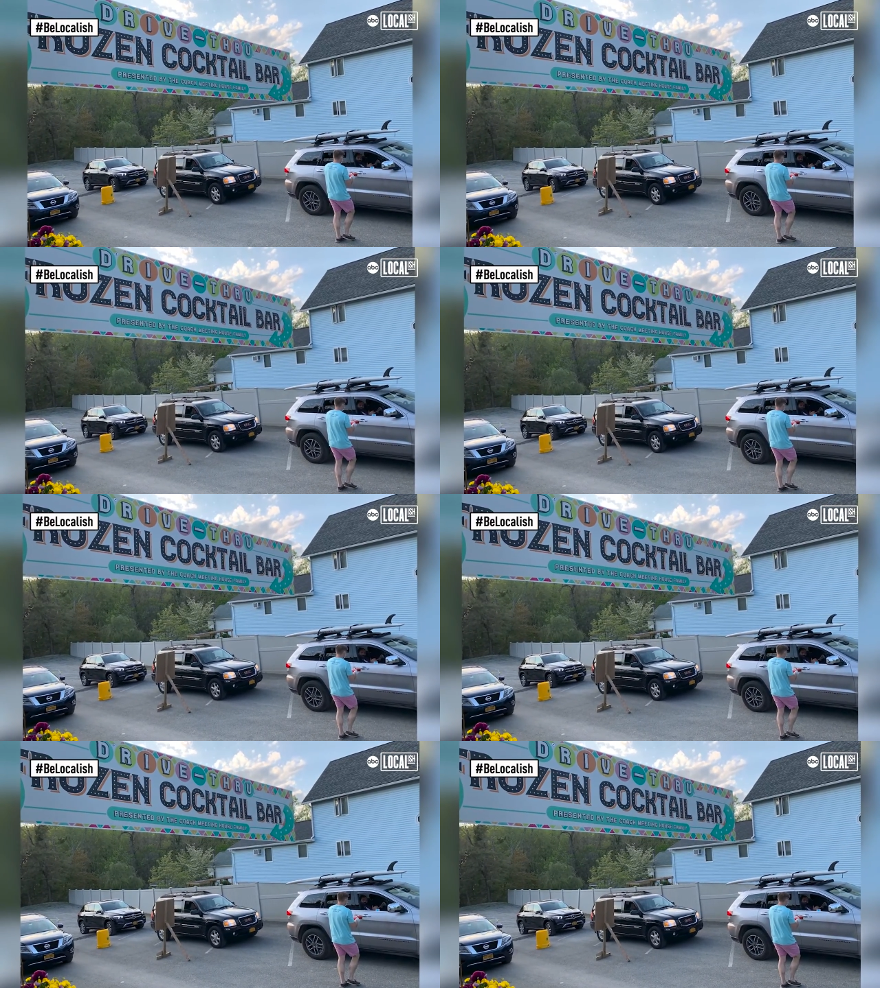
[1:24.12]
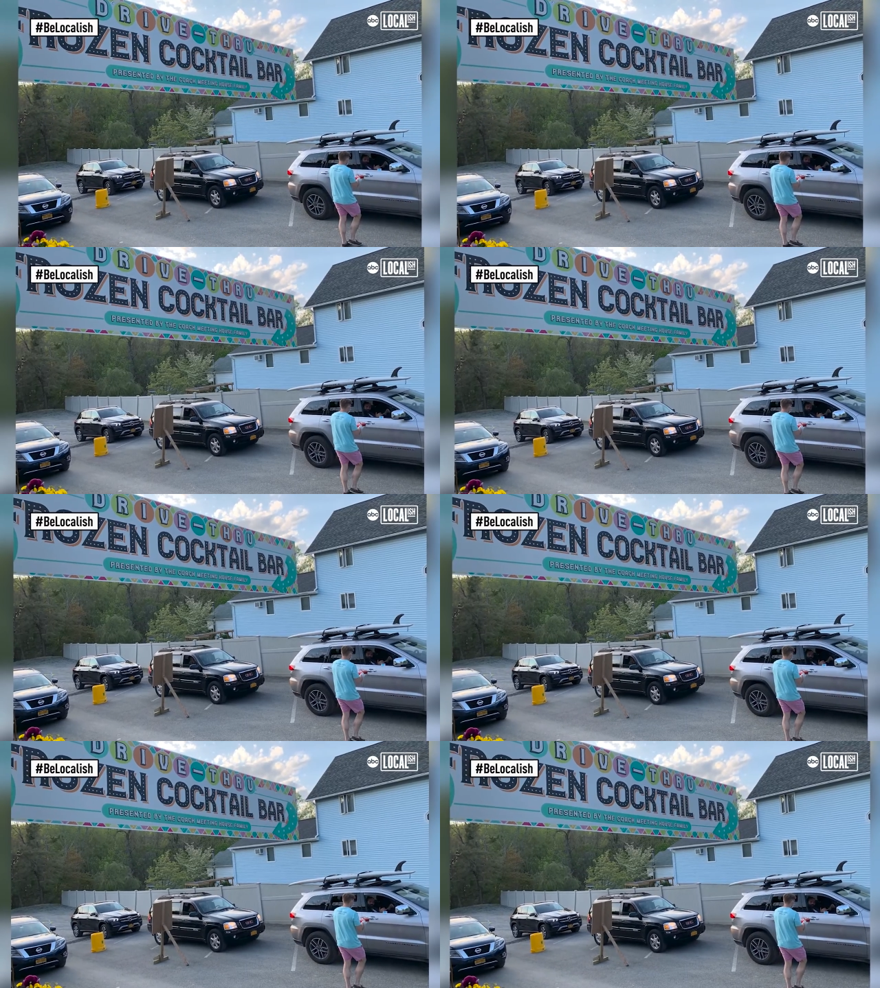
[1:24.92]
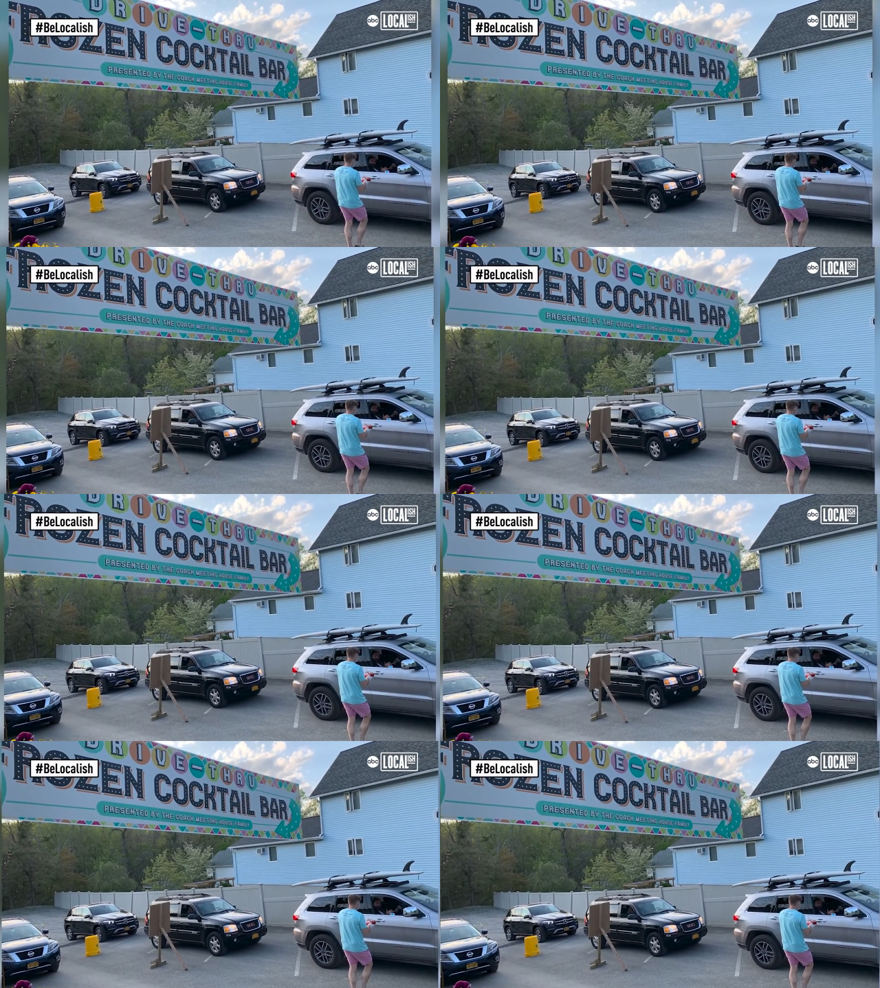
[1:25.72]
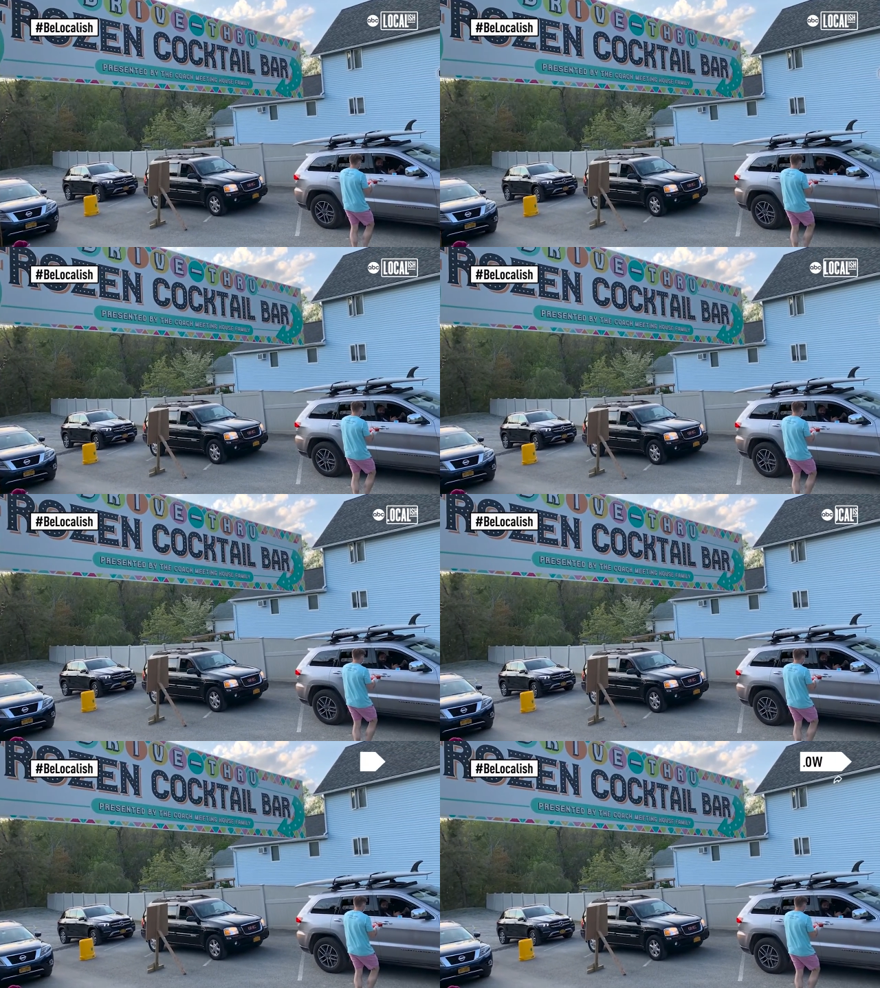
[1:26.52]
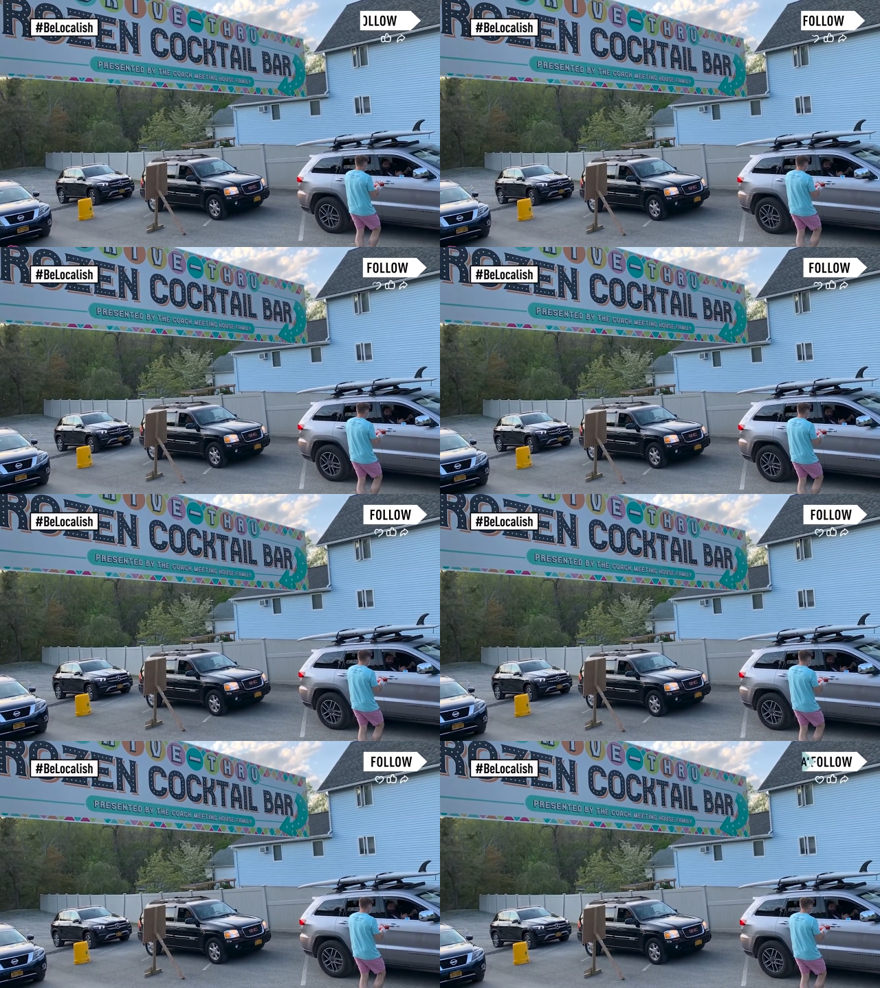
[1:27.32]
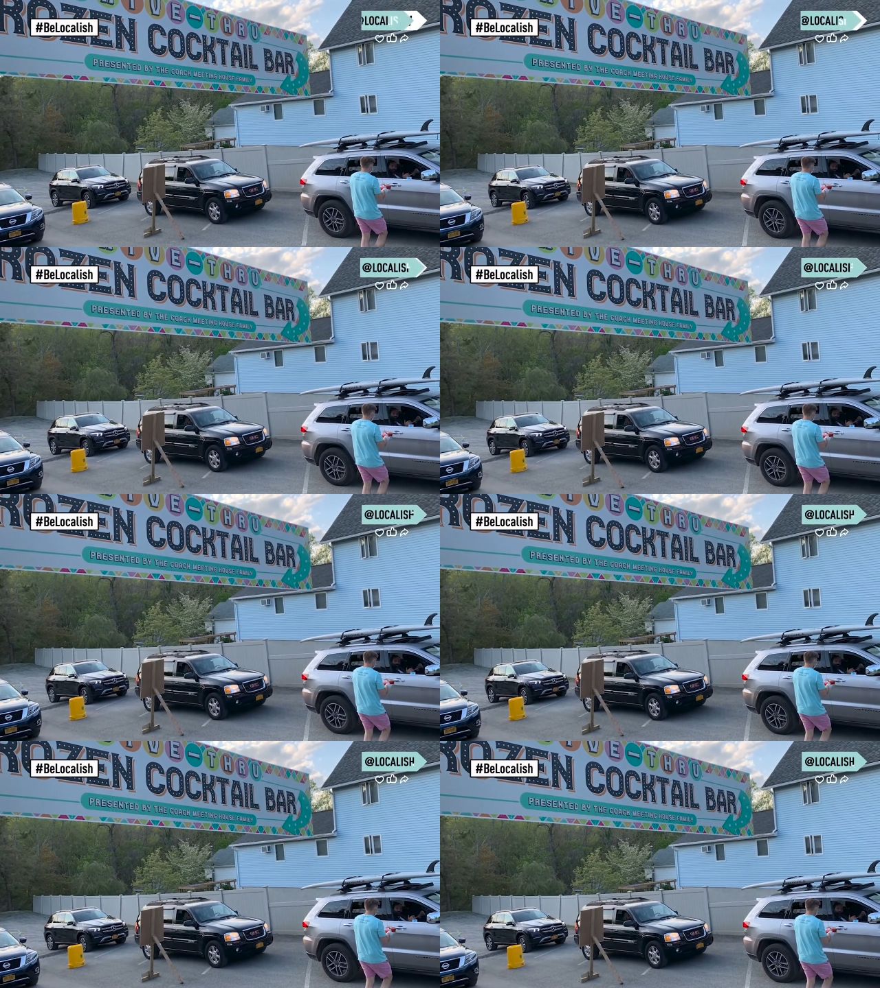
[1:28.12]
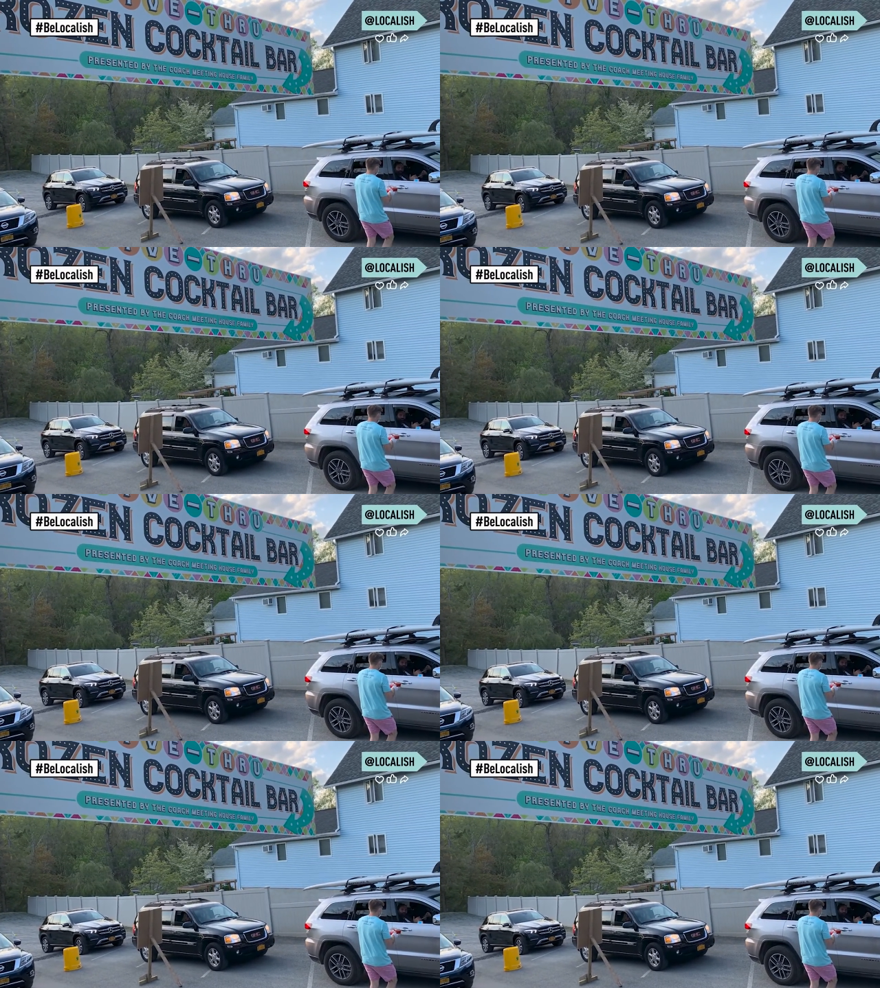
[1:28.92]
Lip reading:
No face is visible, so there are no lips to read.